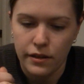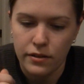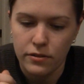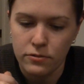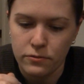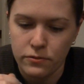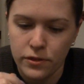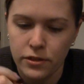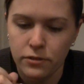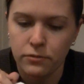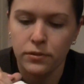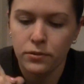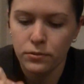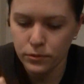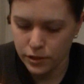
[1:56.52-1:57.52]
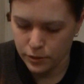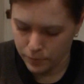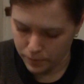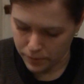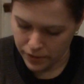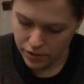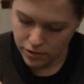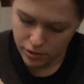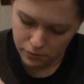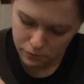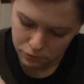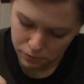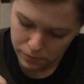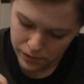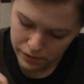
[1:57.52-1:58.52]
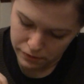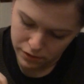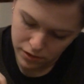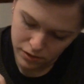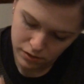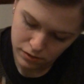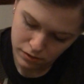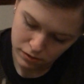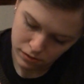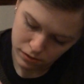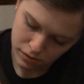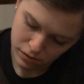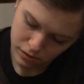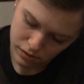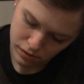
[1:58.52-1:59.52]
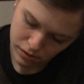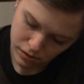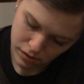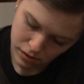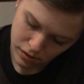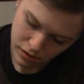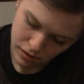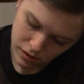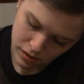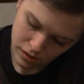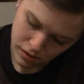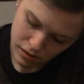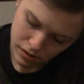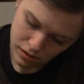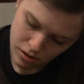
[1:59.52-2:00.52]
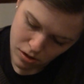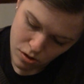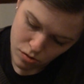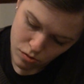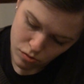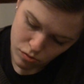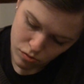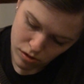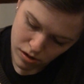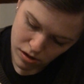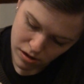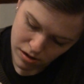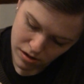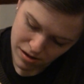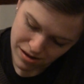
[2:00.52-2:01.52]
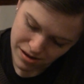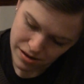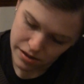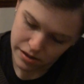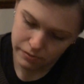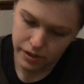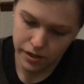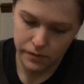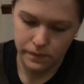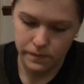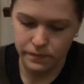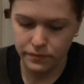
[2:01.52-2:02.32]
Hellfire will always be better over a pair of scissors. No. There we go.